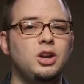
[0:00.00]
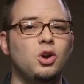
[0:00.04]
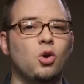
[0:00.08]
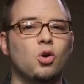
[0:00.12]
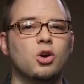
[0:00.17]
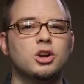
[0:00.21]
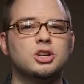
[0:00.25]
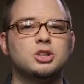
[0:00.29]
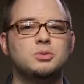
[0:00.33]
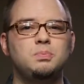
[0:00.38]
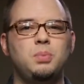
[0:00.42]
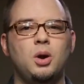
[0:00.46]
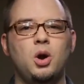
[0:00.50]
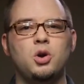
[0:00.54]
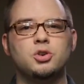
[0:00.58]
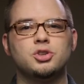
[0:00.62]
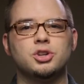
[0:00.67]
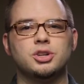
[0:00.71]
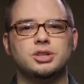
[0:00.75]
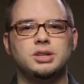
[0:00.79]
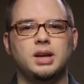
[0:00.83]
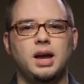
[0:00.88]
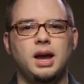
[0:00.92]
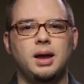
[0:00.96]
or
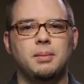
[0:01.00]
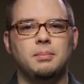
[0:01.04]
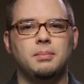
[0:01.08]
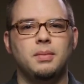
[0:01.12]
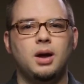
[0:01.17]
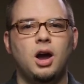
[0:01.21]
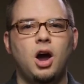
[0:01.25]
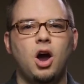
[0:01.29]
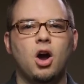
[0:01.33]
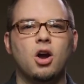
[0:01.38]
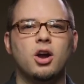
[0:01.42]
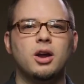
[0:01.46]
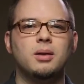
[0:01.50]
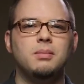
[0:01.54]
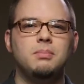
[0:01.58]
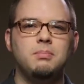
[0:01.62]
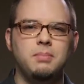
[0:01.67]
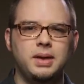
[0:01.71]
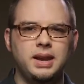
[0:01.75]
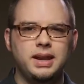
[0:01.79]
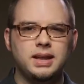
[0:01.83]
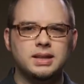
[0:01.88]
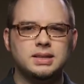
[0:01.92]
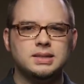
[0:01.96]
exposure time are in
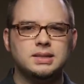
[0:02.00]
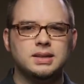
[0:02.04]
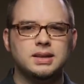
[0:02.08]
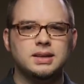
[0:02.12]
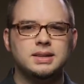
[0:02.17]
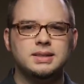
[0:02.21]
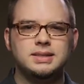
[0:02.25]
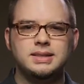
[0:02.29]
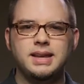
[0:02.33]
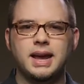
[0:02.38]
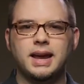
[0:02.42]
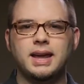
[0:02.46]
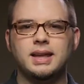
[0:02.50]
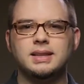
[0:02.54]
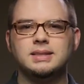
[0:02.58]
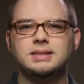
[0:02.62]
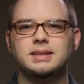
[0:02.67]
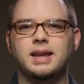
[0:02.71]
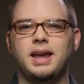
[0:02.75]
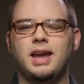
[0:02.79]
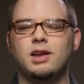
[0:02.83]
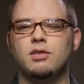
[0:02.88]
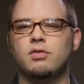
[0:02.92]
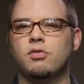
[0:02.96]
minutes, seconds,
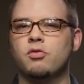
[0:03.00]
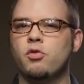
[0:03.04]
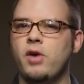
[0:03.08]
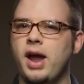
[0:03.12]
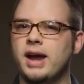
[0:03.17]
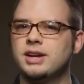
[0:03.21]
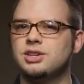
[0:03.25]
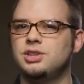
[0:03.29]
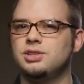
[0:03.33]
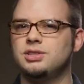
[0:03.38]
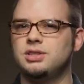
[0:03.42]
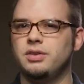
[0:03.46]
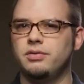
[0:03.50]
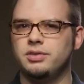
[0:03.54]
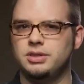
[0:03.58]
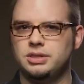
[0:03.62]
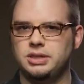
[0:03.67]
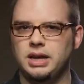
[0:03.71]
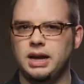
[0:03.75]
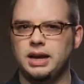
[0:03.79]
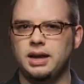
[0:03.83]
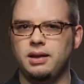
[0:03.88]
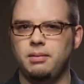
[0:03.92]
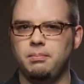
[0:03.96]
and fractions of a
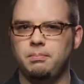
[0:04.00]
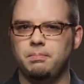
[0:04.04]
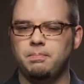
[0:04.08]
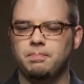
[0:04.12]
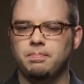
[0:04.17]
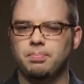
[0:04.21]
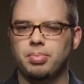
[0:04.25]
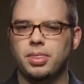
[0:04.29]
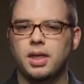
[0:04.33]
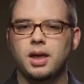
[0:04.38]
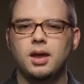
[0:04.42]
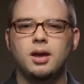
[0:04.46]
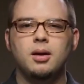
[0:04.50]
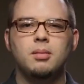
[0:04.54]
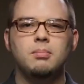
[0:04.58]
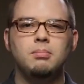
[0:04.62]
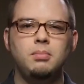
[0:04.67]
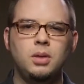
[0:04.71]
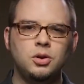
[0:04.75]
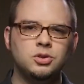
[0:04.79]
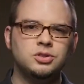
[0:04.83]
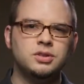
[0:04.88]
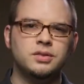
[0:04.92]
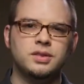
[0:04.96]
second.
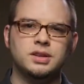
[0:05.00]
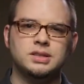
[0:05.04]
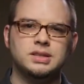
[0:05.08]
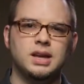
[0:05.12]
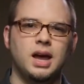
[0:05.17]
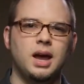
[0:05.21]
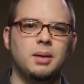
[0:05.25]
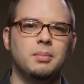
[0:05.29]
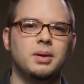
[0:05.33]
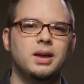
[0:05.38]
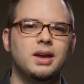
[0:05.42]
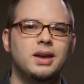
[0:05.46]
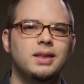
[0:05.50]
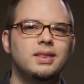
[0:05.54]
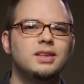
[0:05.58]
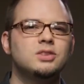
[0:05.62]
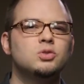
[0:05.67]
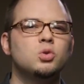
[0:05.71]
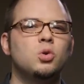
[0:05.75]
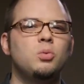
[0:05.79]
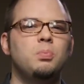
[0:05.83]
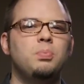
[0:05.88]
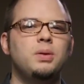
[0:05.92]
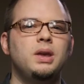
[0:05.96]
Most of the time, this
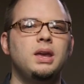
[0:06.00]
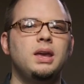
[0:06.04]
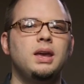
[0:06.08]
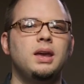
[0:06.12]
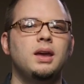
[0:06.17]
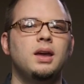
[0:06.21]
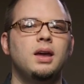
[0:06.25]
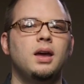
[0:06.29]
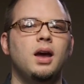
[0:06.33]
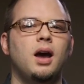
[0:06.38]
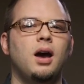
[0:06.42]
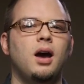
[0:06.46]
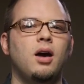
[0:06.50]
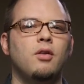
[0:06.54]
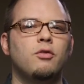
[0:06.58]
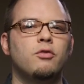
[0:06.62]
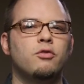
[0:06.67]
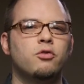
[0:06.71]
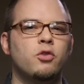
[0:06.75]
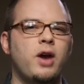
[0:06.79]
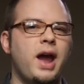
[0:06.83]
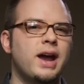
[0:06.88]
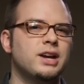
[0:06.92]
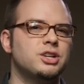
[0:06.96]
will be
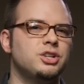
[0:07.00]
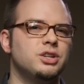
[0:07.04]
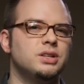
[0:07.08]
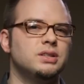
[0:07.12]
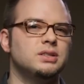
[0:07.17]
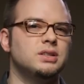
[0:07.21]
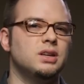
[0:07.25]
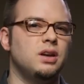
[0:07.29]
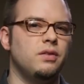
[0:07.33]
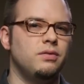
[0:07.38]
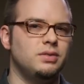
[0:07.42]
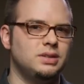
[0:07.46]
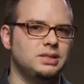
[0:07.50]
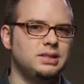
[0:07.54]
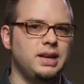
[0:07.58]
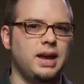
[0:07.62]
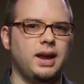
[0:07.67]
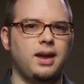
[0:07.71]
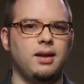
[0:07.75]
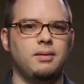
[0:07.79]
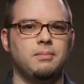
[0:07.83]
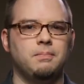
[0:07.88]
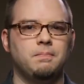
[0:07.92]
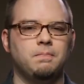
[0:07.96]
fractions of a
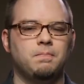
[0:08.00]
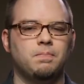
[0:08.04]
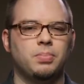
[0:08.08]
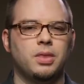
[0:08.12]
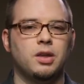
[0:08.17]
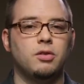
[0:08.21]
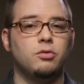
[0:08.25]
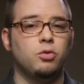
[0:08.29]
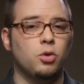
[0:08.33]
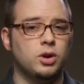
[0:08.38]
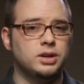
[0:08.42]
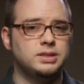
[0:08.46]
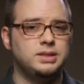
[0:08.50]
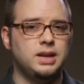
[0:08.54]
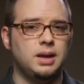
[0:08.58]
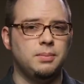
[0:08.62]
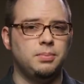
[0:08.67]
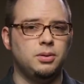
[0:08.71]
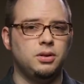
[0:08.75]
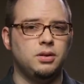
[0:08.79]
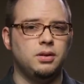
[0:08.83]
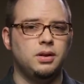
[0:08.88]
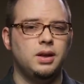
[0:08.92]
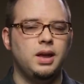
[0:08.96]
second. For
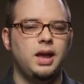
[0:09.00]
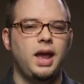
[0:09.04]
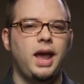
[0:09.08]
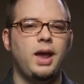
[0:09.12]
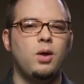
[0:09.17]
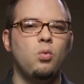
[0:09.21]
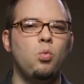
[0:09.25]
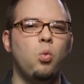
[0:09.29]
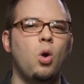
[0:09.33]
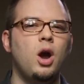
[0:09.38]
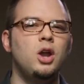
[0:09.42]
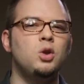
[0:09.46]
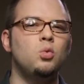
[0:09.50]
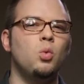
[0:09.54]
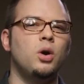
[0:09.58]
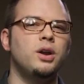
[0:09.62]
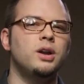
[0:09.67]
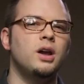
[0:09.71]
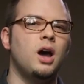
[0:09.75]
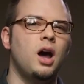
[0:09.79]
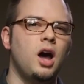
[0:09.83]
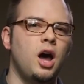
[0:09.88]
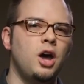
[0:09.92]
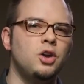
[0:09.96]
example, a 1
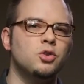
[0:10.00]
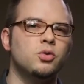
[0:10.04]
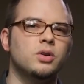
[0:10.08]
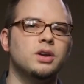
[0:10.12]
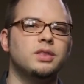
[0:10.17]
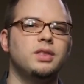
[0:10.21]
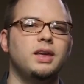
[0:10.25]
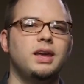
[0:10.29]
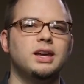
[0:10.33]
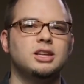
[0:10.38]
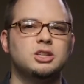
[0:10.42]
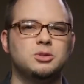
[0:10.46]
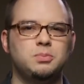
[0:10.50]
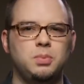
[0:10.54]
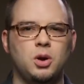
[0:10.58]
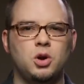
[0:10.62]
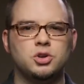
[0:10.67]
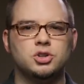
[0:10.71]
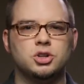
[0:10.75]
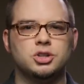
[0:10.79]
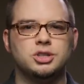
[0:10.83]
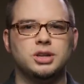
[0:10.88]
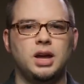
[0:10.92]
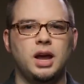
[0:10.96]
100th
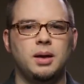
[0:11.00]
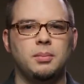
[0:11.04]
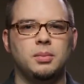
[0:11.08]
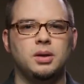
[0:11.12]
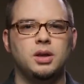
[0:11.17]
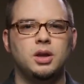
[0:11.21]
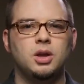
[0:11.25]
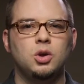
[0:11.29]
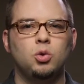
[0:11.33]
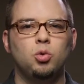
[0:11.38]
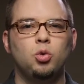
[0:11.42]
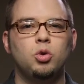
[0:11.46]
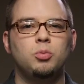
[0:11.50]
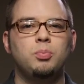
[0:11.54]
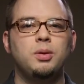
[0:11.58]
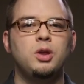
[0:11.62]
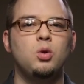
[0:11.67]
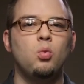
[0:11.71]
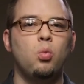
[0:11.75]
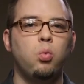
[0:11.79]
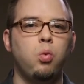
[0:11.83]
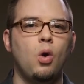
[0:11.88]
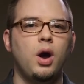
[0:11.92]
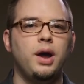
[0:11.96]
exposure time would be
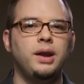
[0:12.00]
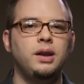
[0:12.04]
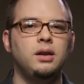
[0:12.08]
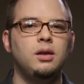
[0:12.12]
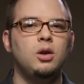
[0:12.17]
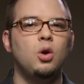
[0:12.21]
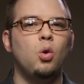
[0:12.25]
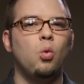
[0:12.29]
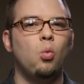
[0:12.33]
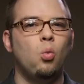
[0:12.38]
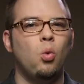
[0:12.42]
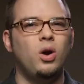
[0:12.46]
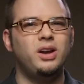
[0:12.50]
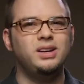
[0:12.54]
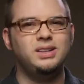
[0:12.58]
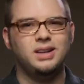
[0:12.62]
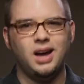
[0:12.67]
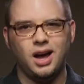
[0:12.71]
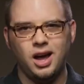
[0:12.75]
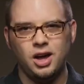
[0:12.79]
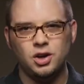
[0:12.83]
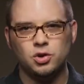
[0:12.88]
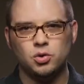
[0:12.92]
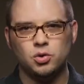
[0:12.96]
1
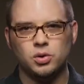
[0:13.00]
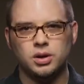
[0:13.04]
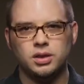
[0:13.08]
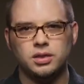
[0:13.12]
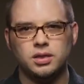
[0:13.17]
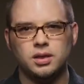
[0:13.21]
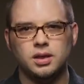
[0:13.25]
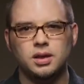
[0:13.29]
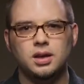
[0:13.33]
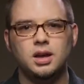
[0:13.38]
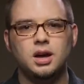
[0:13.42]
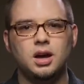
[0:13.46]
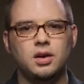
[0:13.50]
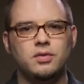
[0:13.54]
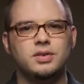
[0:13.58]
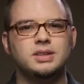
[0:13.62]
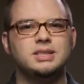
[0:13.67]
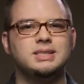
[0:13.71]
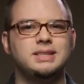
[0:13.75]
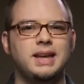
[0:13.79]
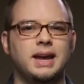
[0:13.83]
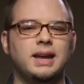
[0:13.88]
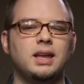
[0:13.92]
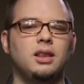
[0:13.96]
100th of a
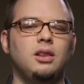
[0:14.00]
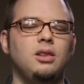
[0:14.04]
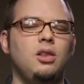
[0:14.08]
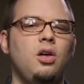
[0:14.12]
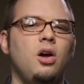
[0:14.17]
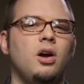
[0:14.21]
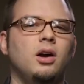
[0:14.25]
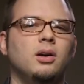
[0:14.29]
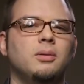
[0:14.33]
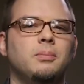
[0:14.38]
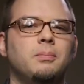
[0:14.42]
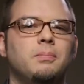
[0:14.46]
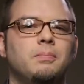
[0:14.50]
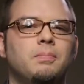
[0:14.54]
second long.